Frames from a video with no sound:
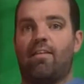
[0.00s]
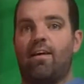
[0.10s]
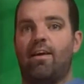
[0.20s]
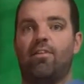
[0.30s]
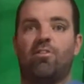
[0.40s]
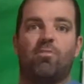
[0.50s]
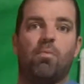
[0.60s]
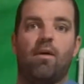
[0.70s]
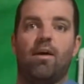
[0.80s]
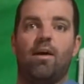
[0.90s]
light
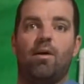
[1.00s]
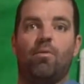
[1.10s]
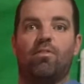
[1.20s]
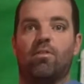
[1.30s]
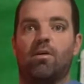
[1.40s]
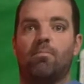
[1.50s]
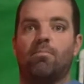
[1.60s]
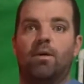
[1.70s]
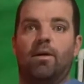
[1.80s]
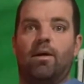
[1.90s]
display with some